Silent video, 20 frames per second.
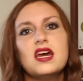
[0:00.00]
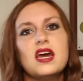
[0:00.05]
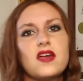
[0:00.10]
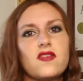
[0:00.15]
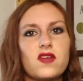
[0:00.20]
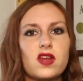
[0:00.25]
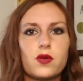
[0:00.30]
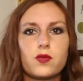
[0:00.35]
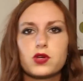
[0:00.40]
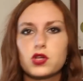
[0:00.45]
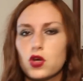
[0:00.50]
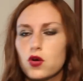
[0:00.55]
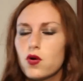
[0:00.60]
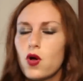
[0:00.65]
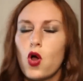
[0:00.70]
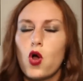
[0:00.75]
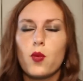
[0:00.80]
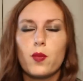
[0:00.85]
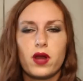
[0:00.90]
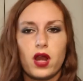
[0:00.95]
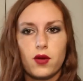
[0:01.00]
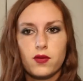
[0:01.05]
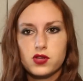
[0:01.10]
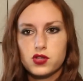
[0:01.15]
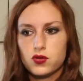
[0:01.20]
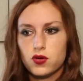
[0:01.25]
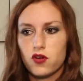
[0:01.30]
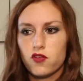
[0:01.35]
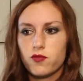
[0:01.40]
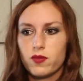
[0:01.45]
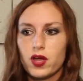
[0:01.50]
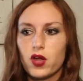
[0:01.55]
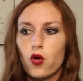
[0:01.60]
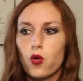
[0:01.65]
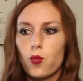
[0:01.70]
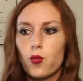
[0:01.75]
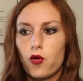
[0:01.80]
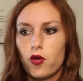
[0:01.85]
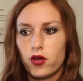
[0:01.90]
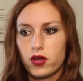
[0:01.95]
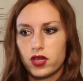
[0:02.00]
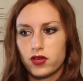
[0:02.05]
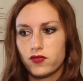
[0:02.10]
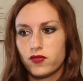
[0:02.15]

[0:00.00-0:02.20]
and then I would go home and I would do all of my homework.